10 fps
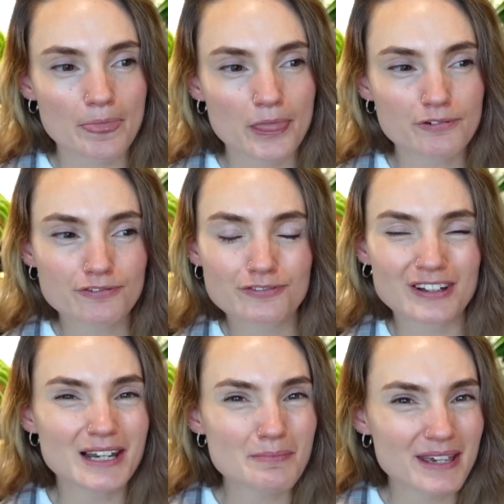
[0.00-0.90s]
the
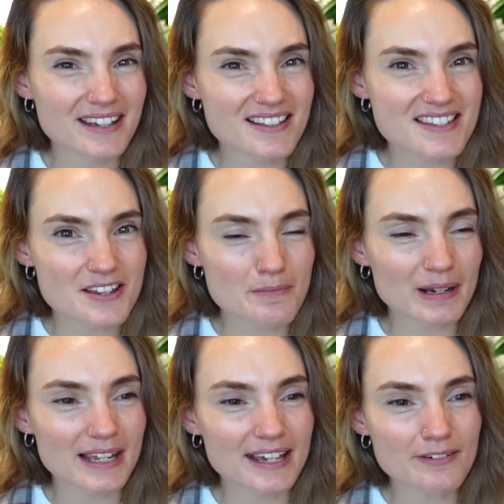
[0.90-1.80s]
Philippines, I
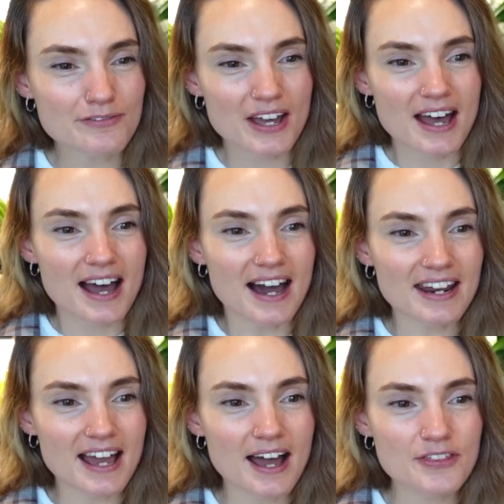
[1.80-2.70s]
believe,
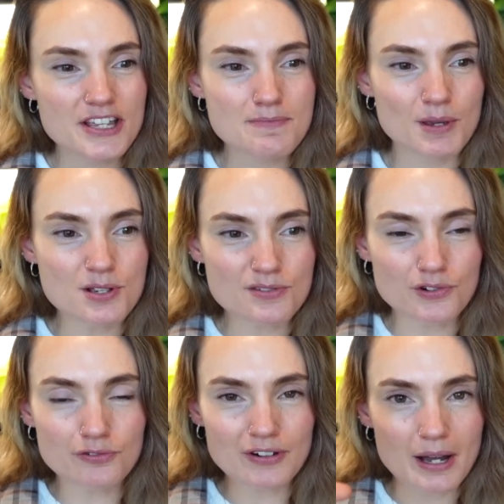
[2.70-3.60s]
and it had these
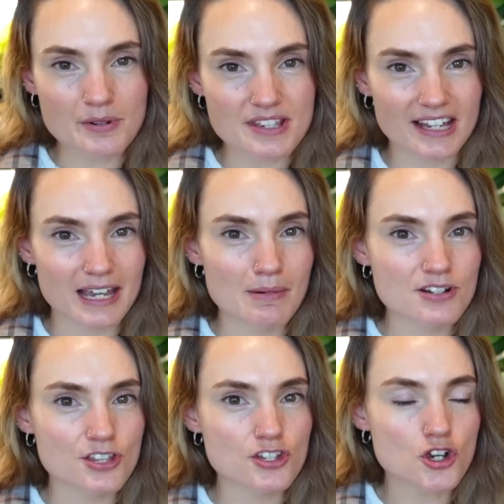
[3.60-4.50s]
beautiful flowers that came
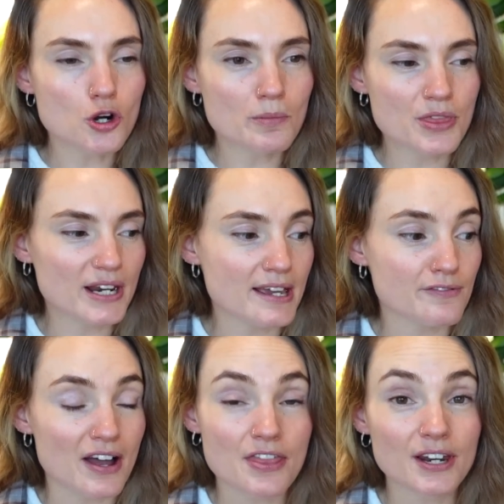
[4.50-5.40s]
out of the top of the
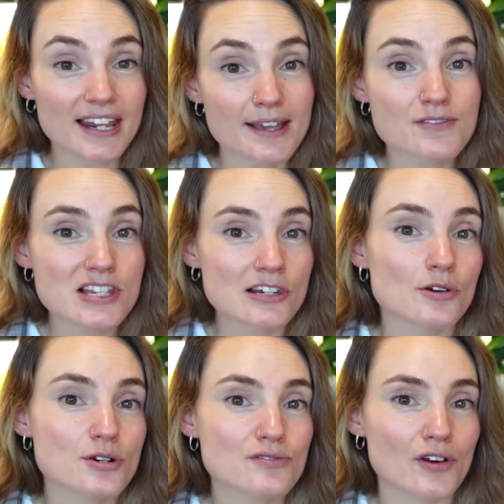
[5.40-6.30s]
leaf, and the leaves
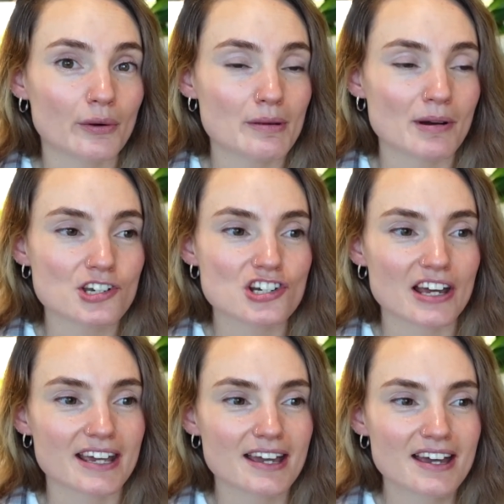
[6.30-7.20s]
looked very much
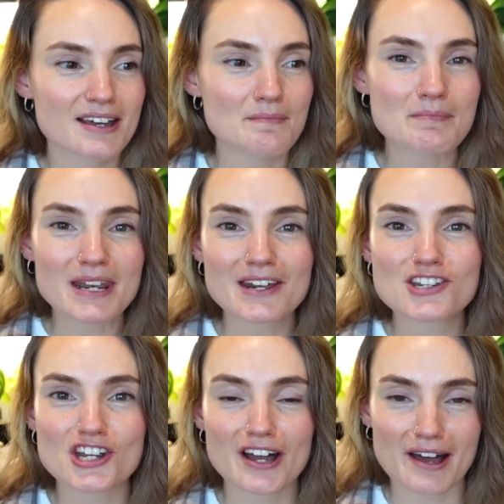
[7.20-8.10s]
like
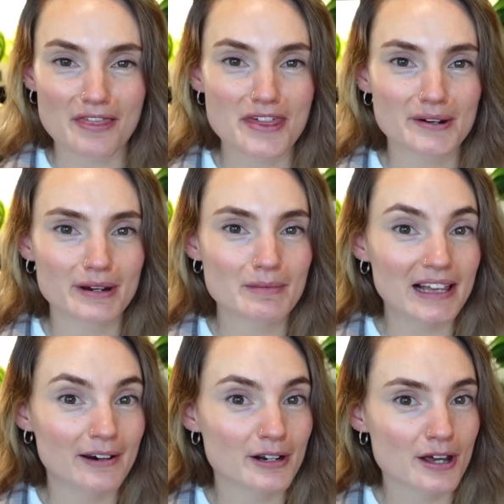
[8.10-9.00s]
miniature Anthurium
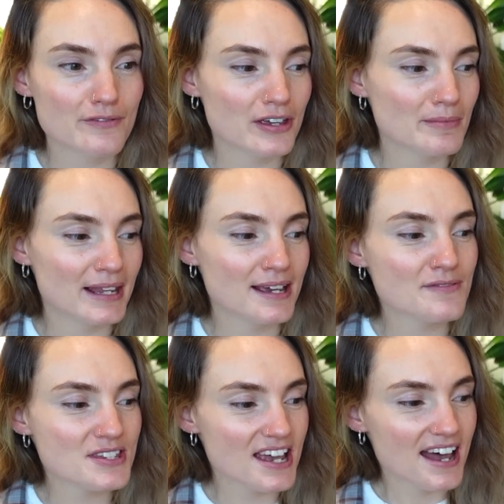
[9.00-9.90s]
clarinervium
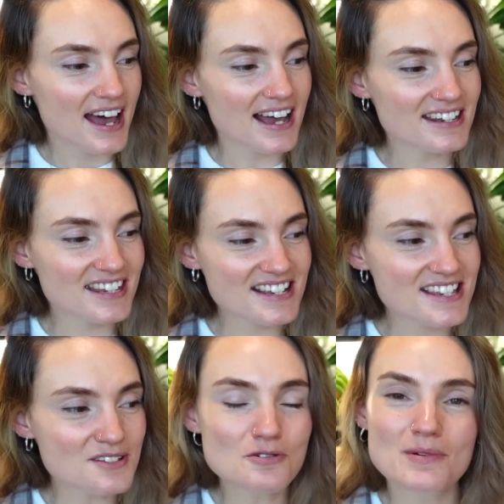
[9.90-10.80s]
leaves. And this
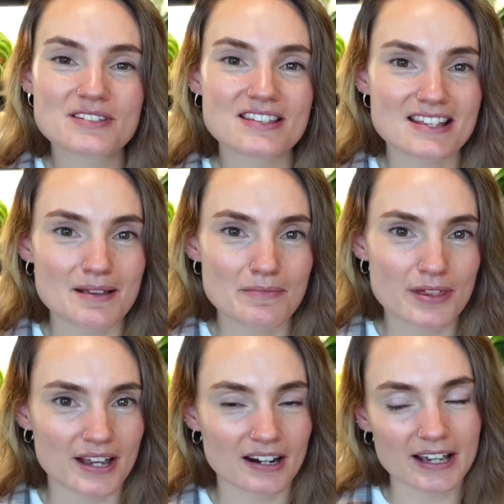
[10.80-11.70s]
is almost the same
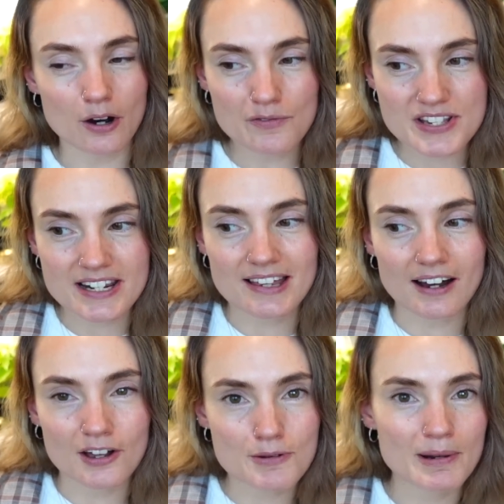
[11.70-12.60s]
thing. Like, obviously
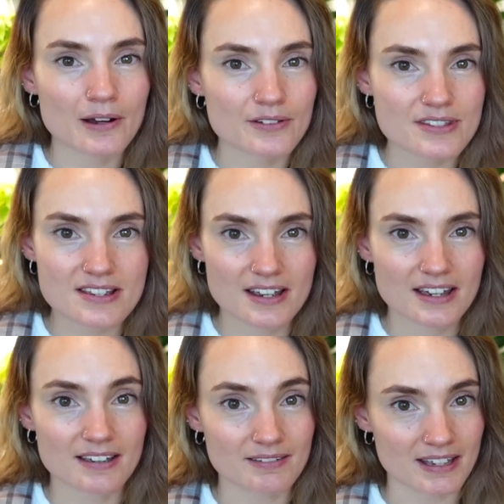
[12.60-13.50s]
that other plant,
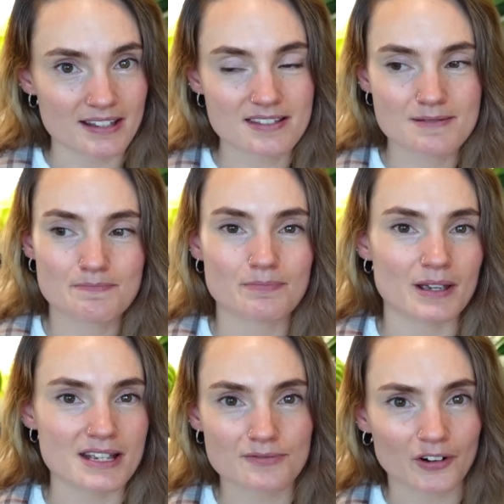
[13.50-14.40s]
it's
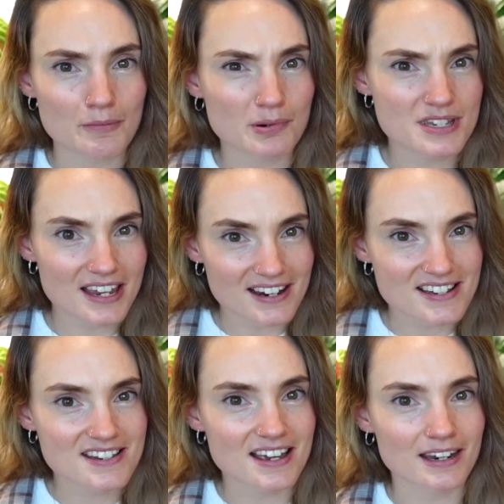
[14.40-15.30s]
very
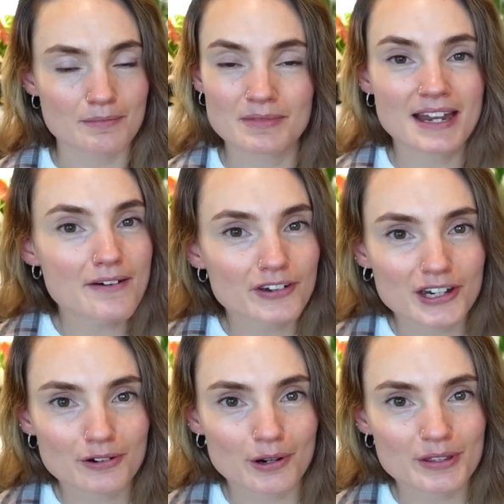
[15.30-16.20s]
protected, and I'm never
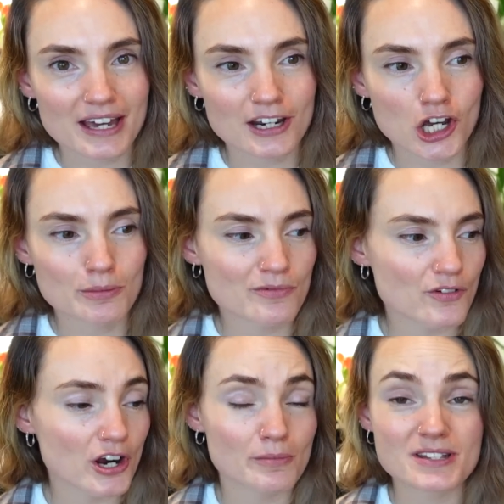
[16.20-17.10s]
going to grow that in a home
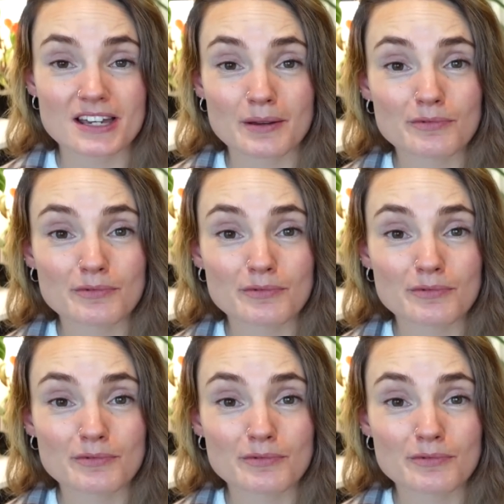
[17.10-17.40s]
environment, and I'm